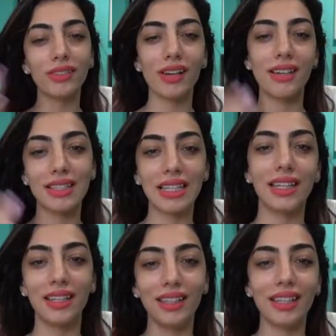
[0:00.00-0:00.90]
You guys,
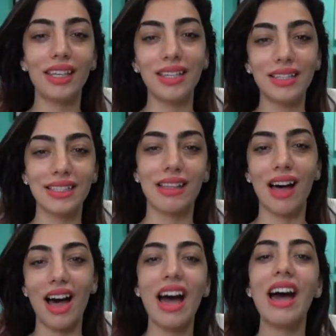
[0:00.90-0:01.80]
it is
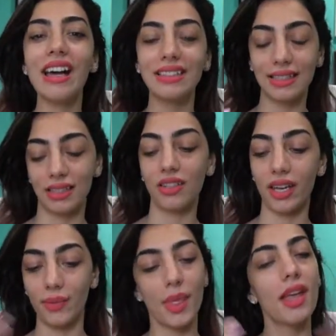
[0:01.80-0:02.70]
hot.
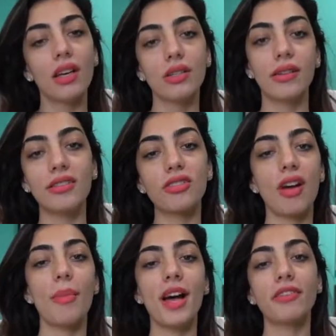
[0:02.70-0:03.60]
Okay, so I just
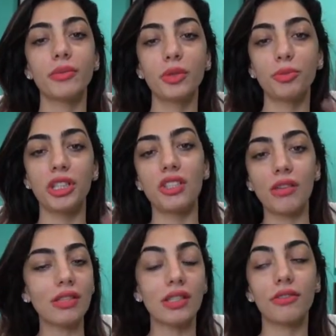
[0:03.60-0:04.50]
got back from the beach.
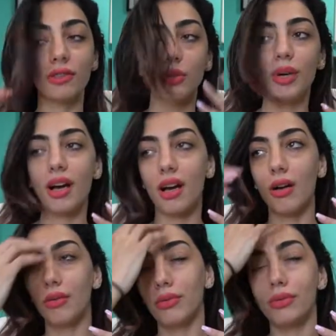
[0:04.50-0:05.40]
I was there for
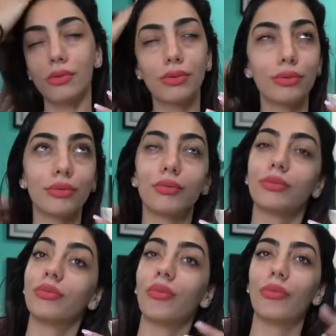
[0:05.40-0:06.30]
about, ooh,
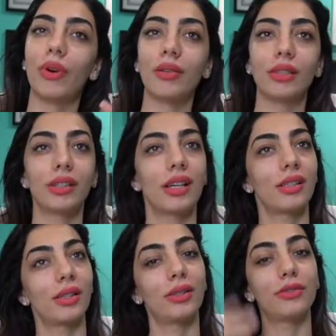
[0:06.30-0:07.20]
how long? I
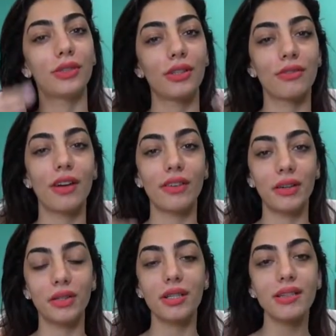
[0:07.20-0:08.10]
don't know, four to five
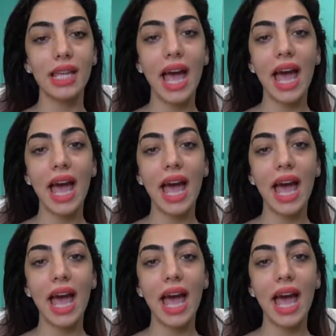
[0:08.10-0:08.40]
hours.